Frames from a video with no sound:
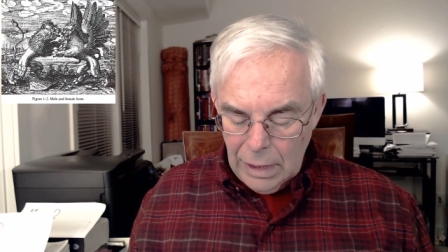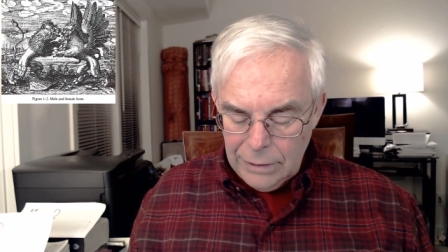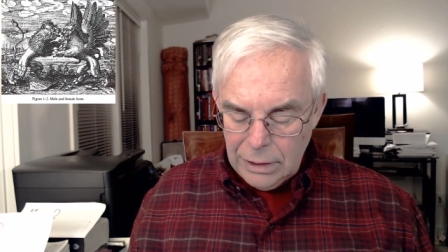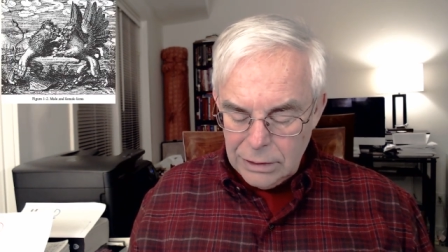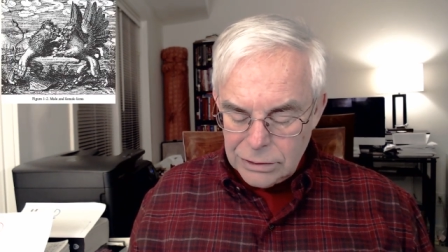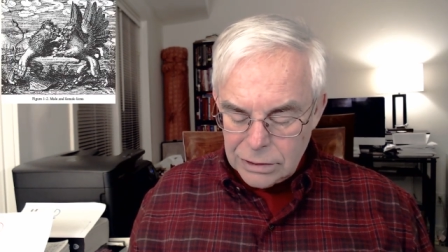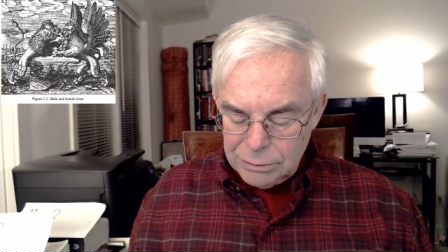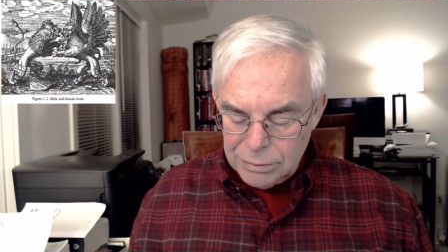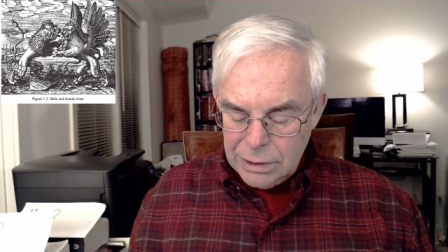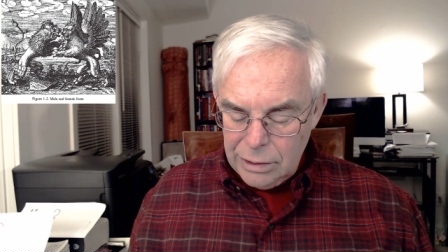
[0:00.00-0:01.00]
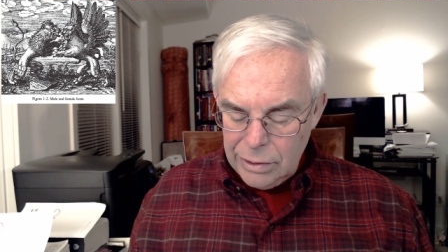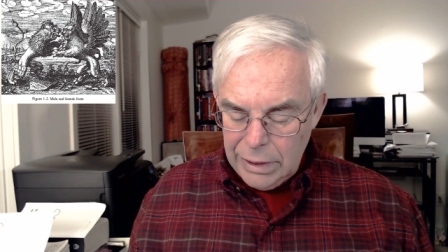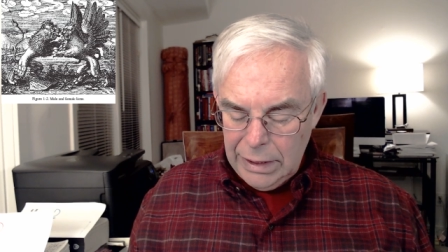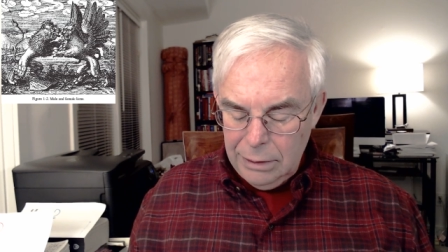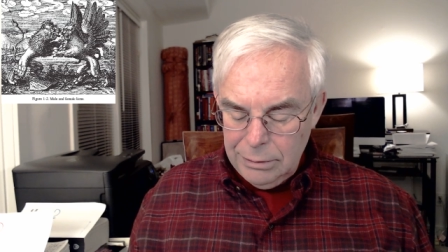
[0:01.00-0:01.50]
And then
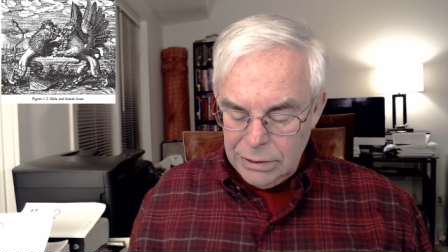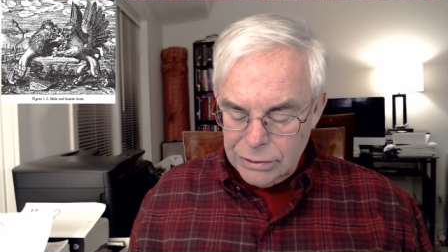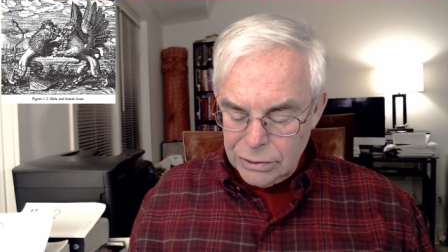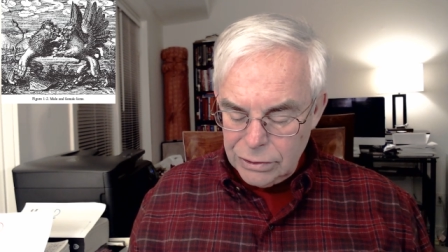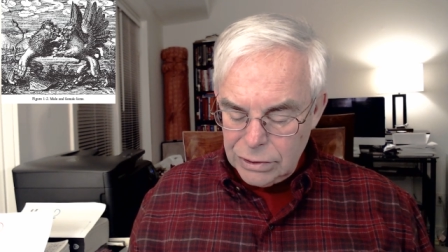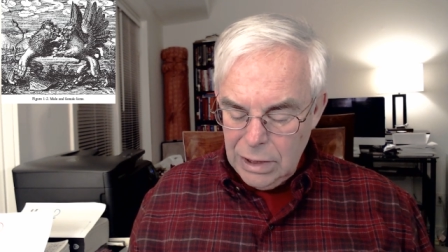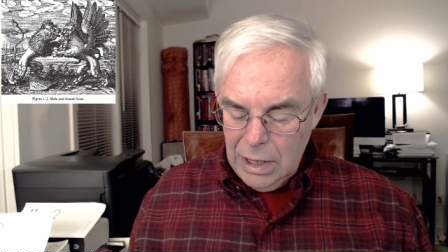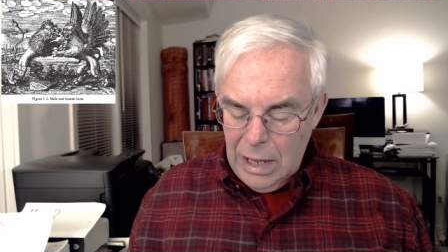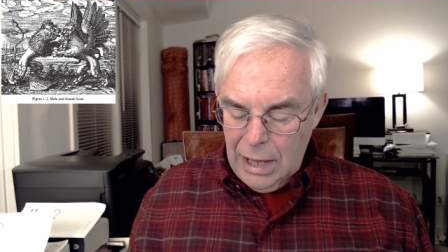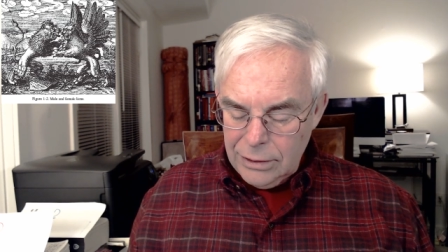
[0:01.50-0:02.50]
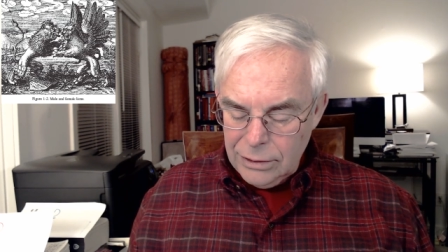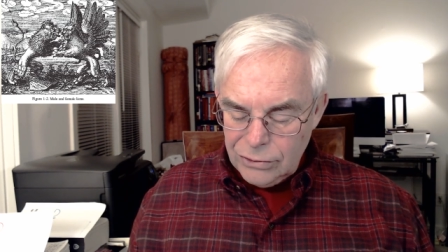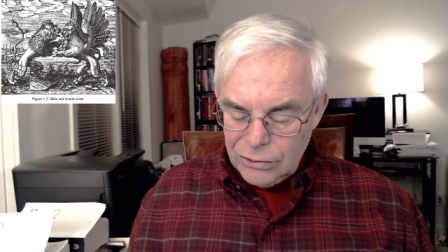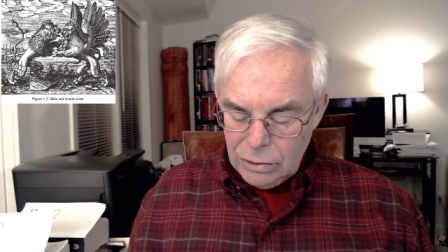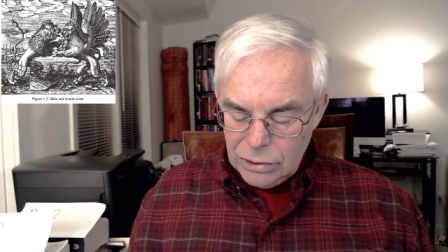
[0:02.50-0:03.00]
subsidiary images and
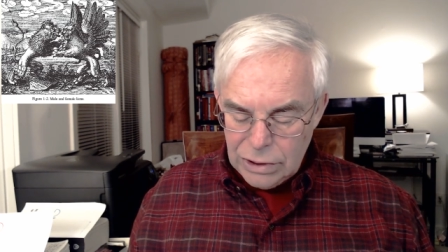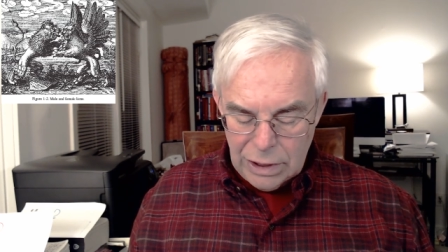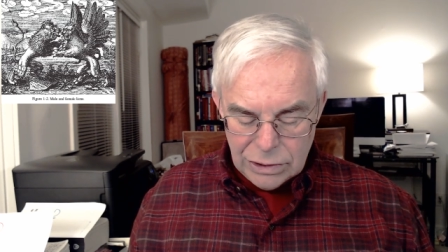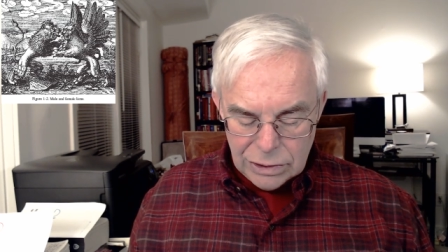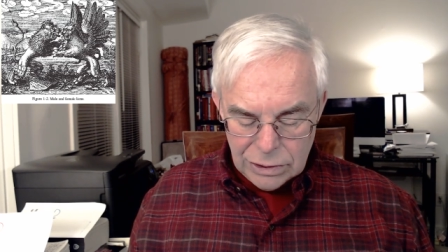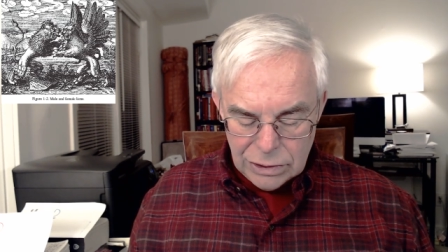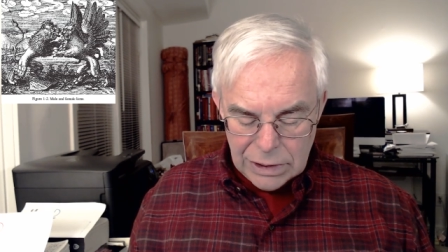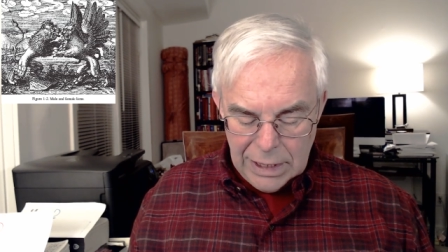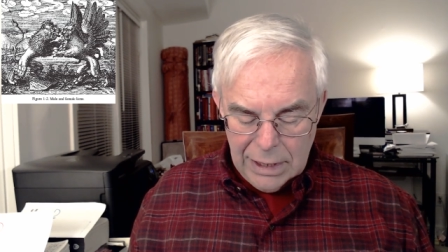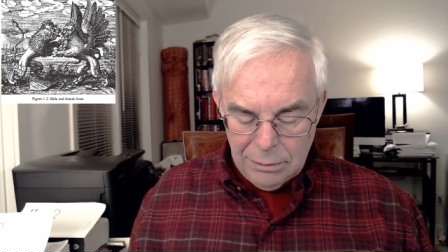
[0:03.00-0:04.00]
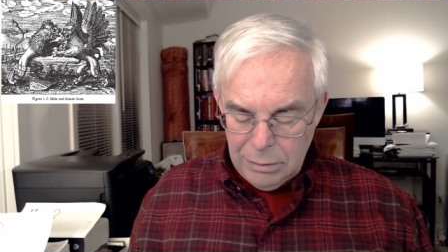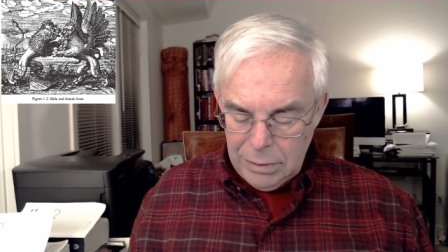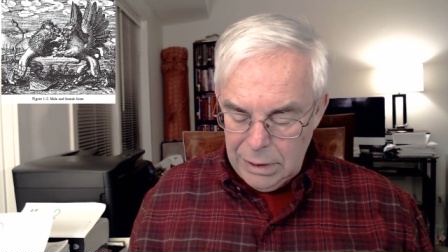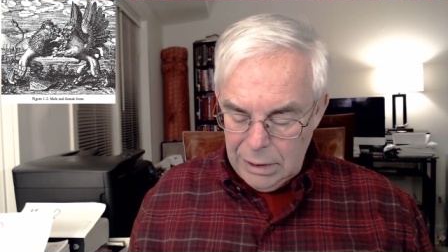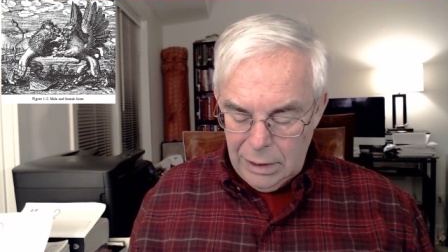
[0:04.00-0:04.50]
associations can
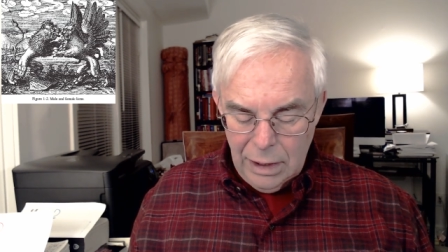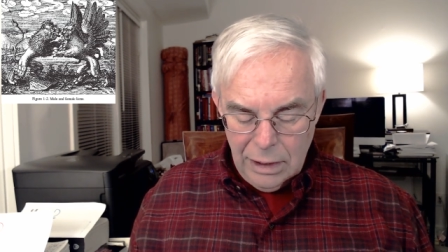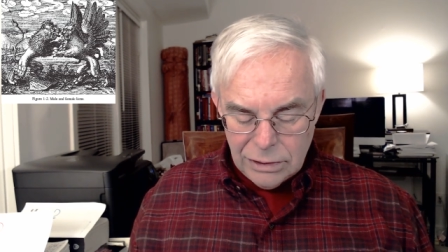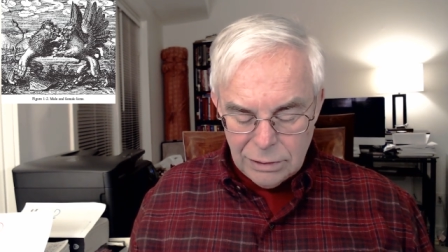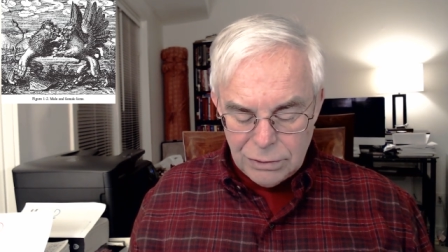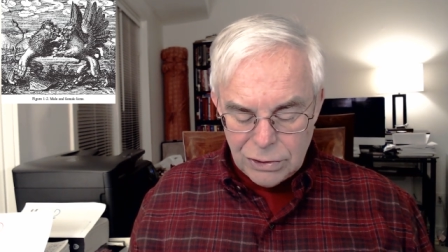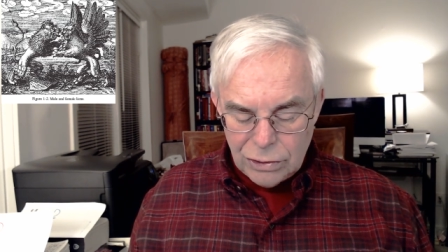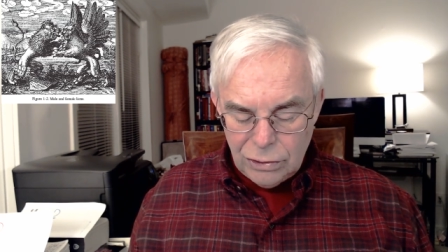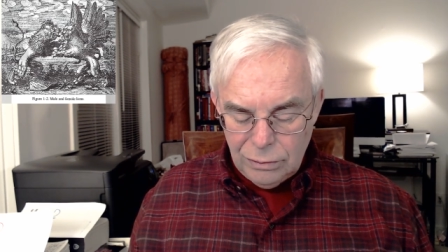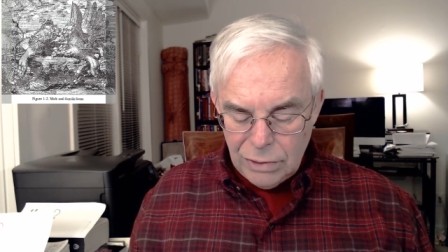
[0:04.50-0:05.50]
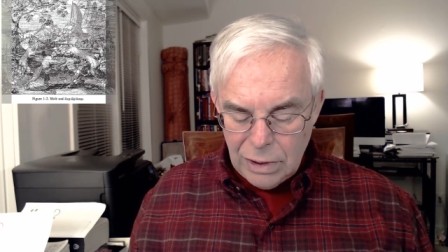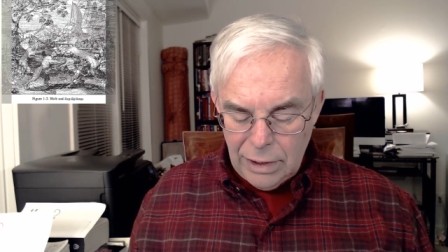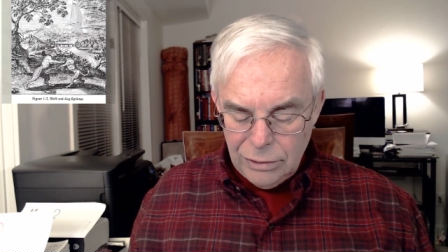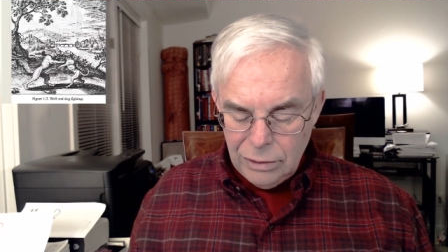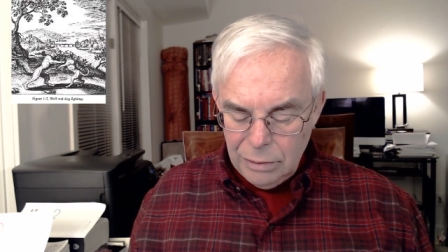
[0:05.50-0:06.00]
be subsumed
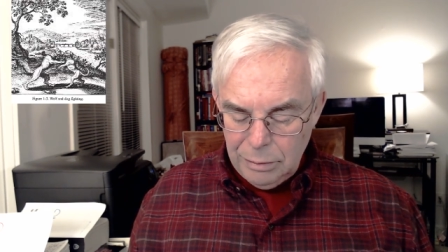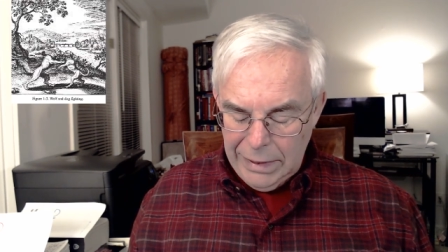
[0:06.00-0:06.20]
under the